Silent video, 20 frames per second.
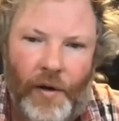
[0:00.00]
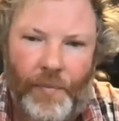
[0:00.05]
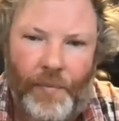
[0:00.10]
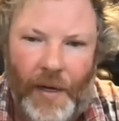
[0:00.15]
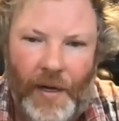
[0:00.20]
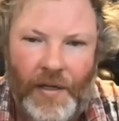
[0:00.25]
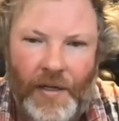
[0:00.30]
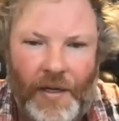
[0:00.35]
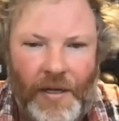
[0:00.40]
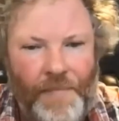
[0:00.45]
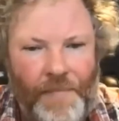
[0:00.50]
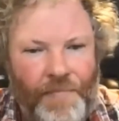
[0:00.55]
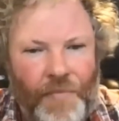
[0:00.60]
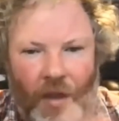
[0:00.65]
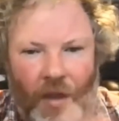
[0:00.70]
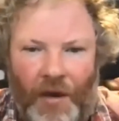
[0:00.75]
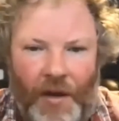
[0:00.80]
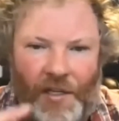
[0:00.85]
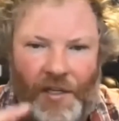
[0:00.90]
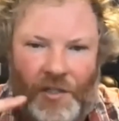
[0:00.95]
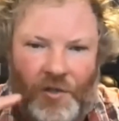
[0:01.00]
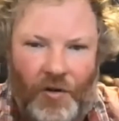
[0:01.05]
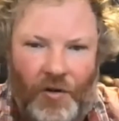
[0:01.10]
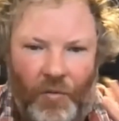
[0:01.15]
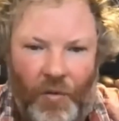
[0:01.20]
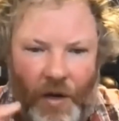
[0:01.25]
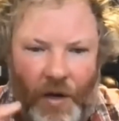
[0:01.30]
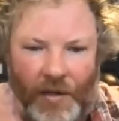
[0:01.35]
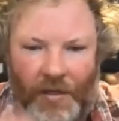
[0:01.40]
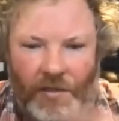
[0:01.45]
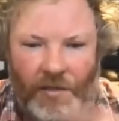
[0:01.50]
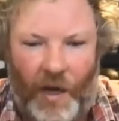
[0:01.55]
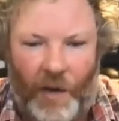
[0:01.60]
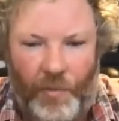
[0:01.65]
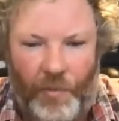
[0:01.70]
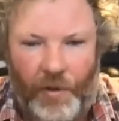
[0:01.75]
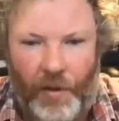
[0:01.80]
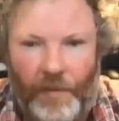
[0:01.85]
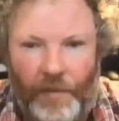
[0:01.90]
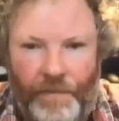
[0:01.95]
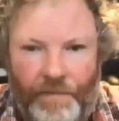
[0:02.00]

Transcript: but it is sort of one of the staple